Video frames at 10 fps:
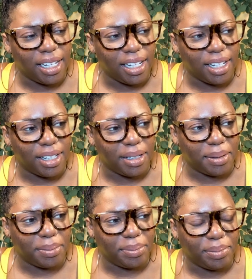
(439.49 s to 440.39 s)

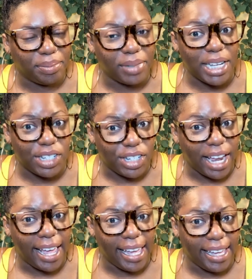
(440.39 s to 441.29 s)
and
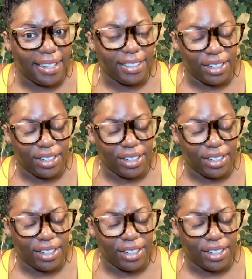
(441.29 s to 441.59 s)
shade,